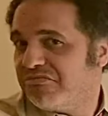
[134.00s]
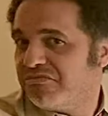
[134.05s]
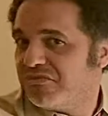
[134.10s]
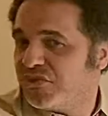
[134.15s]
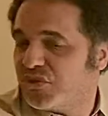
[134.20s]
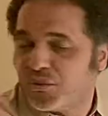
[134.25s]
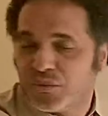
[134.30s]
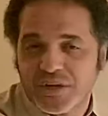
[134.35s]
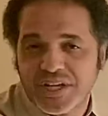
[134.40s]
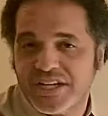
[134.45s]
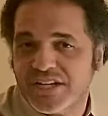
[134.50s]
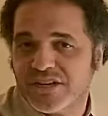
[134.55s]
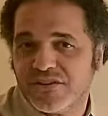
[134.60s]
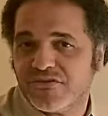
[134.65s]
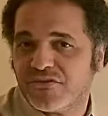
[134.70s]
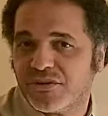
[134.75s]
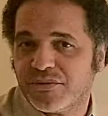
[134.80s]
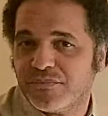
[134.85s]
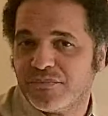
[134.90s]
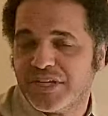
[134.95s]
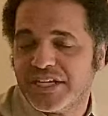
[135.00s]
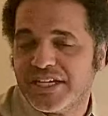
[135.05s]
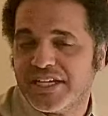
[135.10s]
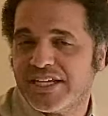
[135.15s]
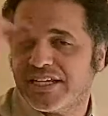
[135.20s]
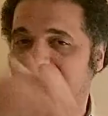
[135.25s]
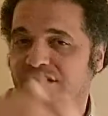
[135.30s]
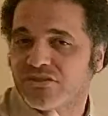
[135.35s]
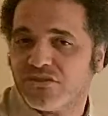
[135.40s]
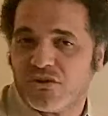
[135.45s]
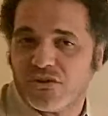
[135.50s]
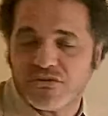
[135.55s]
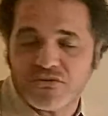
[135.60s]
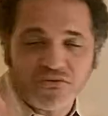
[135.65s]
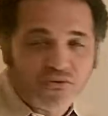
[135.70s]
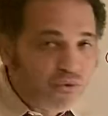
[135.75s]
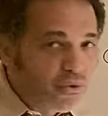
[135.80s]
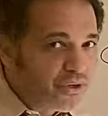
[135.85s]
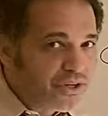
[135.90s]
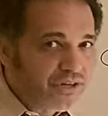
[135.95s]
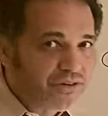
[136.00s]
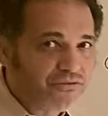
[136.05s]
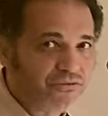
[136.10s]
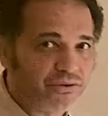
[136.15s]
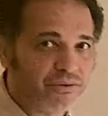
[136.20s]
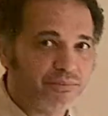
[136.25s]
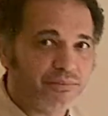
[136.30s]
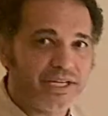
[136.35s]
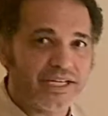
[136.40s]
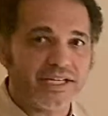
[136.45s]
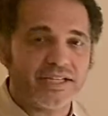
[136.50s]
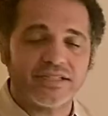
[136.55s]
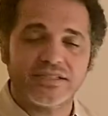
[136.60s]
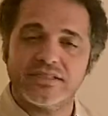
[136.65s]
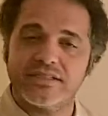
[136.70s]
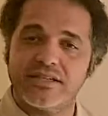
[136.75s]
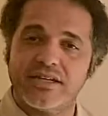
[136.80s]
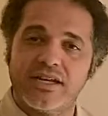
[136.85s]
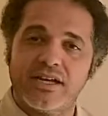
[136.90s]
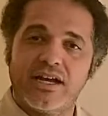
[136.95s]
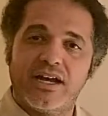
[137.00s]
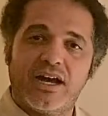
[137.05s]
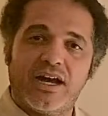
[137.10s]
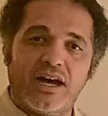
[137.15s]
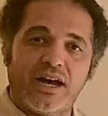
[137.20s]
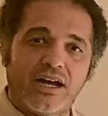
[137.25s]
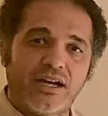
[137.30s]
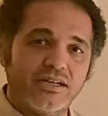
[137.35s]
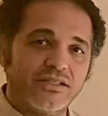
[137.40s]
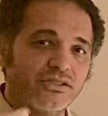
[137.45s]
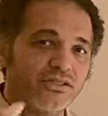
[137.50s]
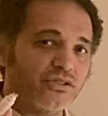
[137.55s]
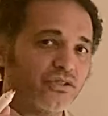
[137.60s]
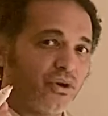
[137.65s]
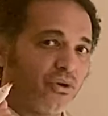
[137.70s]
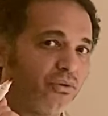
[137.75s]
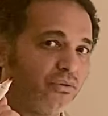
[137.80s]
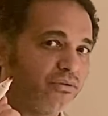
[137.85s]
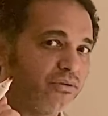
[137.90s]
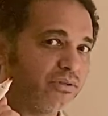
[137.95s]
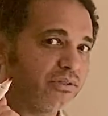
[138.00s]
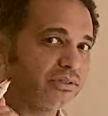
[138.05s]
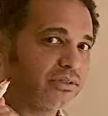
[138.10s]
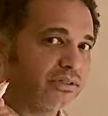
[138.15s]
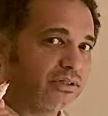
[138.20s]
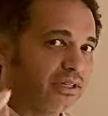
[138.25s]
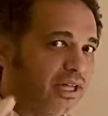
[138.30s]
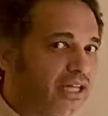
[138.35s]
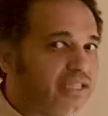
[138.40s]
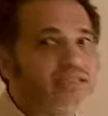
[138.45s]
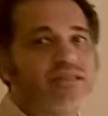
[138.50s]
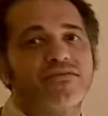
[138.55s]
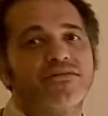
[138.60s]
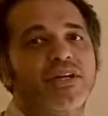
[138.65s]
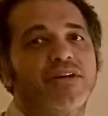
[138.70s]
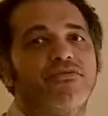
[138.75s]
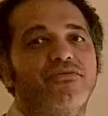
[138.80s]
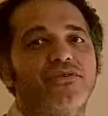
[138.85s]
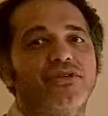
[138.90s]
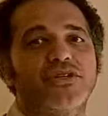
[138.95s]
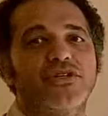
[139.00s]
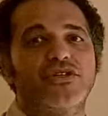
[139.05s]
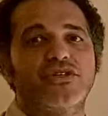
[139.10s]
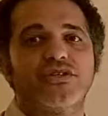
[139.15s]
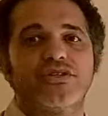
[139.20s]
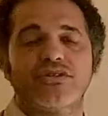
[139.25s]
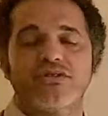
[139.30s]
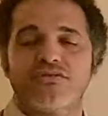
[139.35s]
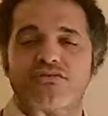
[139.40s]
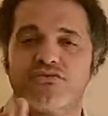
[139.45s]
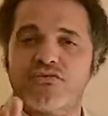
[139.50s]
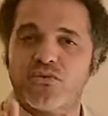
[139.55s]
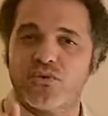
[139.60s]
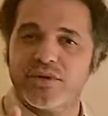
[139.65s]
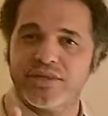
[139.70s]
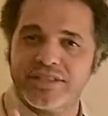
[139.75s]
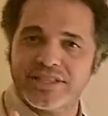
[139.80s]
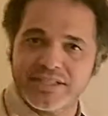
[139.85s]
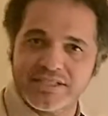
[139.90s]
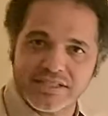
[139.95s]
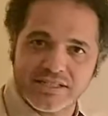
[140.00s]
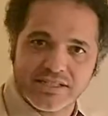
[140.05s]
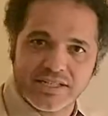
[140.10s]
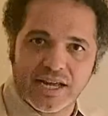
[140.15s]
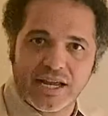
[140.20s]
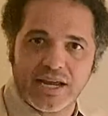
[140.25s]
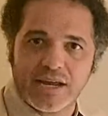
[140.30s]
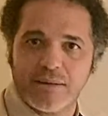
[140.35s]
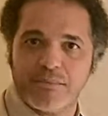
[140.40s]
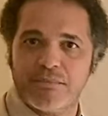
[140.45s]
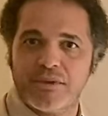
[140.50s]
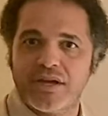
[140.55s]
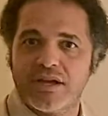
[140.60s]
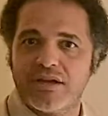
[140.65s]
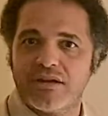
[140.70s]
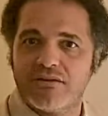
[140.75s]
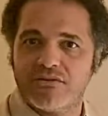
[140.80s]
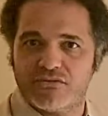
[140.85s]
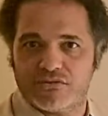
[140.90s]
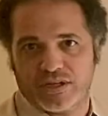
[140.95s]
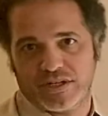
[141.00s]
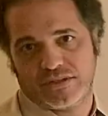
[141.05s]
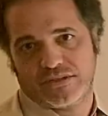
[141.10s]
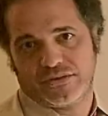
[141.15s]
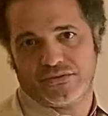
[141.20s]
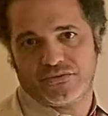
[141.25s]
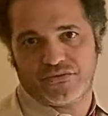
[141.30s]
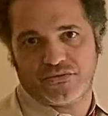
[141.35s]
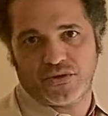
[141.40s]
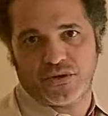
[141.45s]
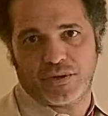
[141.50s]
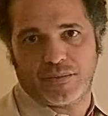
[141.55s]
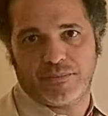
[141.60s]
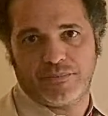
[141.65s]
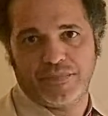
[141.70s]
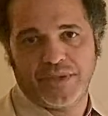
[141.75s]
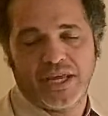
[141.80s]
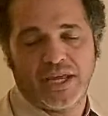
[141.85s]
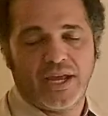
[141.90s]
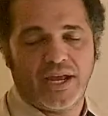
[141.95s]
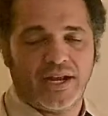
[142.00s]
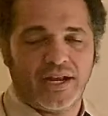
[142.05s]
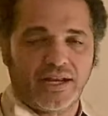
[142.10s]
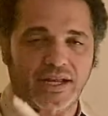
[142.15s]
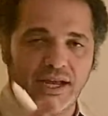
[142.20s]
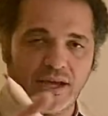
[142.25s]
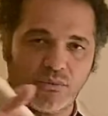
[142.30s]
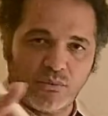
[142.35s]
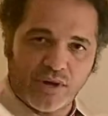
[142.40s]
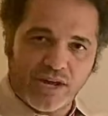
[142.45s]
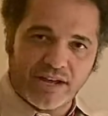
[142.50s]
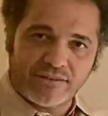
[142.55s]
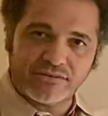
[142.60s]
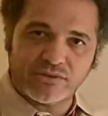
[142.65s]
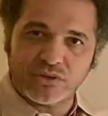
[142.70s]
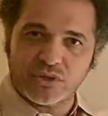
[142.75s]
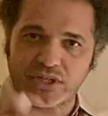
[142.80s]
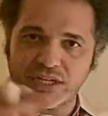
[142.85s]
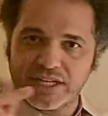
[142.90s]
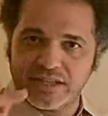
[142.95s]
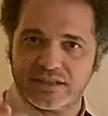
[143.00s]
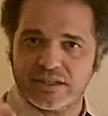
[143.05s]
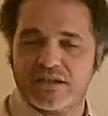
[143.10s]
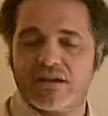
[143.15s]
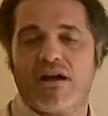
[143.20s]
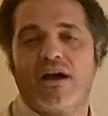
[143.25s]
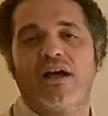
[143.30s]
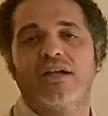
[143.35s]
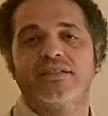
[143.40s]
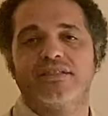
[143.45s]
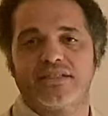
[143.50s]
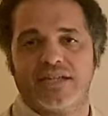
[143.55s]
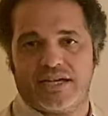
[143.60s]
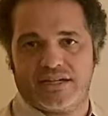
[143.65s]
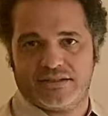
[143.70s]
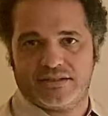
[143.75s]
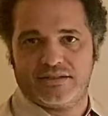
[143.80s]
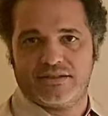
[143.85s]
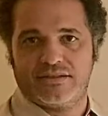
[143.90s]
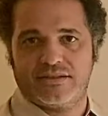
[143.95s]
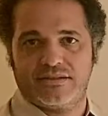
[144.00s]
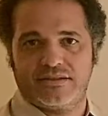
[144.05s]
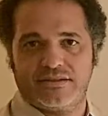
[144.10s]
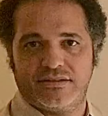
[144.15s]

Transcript: 3 different meanings or 4 different meanings. So there's lots of definitions for the same phrasal verb. And again, we have to look at the context.